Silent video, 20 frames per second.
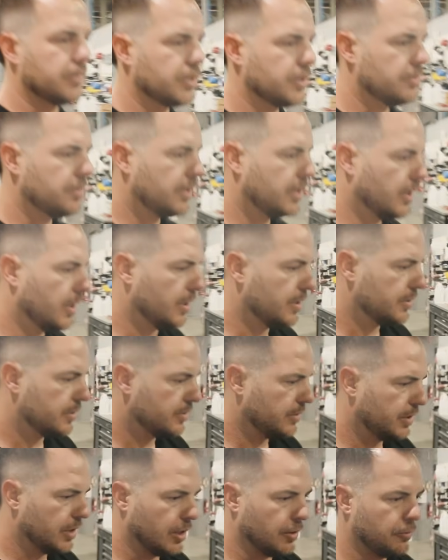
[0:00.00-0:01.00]
is because,
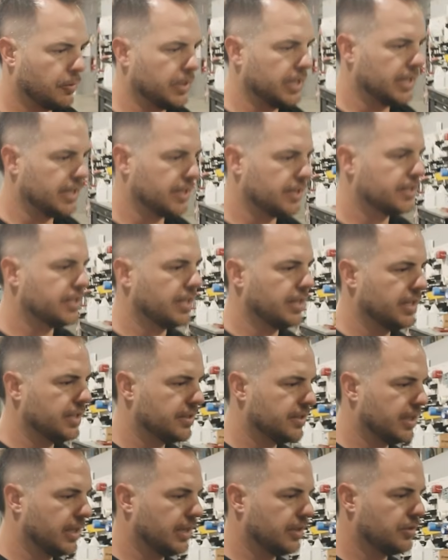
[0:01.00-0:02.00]
you know, if we need to send these
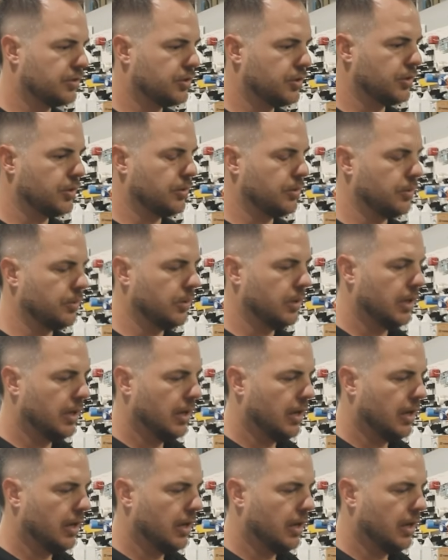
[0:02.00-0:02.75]
things to